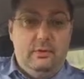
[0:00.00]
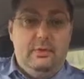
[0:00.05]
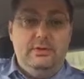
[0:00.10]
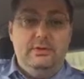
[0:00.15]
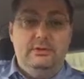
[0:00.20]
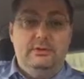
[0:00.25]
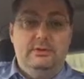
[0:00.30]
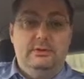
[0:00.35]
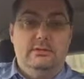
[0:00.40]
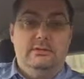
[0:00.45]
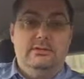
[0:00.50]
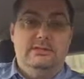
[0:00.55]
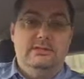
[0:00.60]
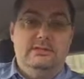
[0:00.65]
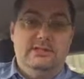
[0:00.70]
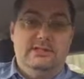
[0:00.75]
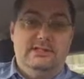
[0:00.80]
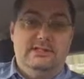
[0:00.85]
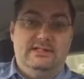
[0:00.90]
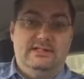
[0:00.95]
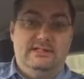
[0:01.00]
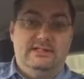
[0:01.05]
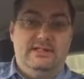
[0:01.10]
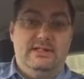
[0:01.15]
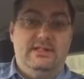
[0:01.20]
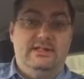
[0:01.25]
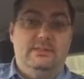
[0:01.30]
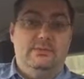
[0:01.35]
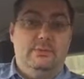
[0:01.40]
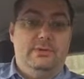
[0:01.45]
on since the
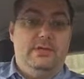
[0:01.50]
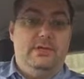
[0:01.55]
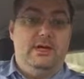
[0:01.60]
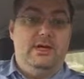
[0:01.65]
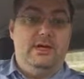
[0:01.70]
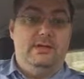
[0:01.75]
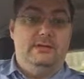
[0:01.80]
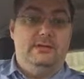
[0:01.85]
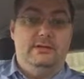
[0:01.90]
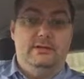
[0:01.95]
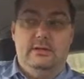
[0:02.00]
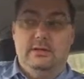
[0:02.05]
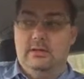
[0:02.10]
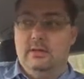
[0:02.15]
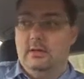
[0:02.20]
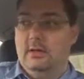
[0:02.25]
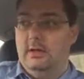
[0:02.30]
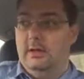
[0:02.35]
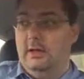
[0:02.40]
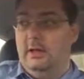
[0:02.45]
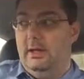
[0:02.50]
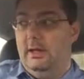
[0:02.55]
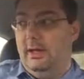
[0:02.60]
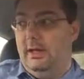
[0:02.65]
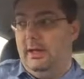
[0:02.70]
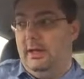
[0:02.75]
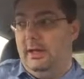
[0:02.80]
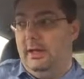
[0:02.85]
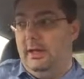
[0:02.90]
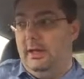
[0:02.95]
days when I had
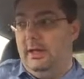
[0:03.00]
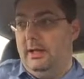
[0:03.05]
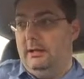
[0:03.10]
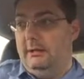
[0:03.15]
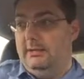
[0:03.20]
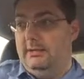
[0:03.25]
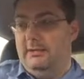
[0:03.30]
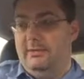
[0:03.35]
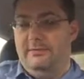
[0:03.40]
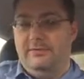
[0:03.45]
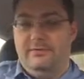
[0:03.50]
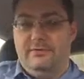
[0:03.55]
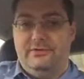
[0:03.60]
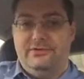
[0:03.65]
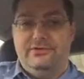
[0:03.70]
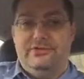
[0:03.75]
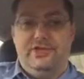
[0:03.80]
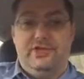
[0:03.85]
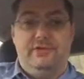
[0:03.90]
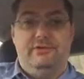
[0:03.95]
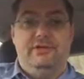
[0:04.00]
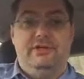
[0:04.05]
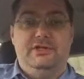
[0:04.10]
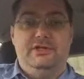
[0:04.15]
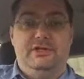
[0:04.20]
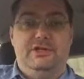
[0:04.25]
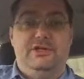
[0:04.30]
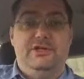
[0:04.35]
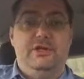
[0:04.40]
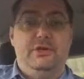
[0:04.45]
the first
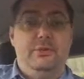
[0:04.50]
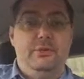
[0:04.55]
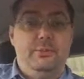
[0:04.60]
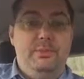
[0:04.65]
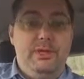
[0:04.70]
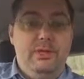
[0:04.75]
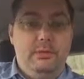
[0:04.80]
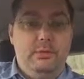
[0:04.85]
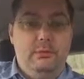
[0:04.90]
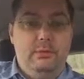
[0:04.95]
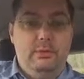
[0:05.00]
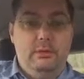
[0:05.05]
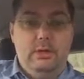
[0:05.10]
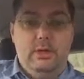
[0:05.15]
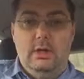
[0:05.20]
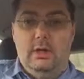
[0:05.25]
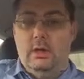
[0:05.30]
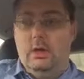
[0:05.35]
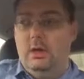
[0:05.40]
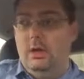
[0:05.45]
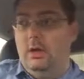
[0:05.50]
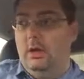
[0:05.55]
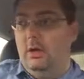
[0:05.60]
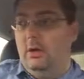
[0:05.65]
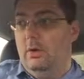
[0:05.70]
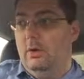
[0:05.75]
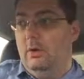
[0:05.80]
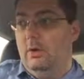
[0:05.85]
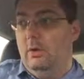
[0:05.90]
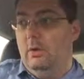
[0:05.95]
generation new Beetle,
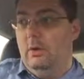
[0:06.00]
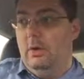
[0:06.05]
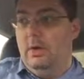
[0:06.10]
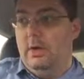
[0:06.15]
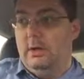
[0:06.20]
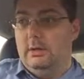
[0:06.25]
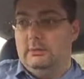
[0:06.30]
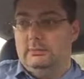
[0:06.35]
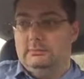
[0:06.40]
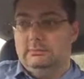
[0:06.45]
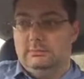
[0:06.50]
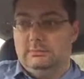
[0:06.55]
or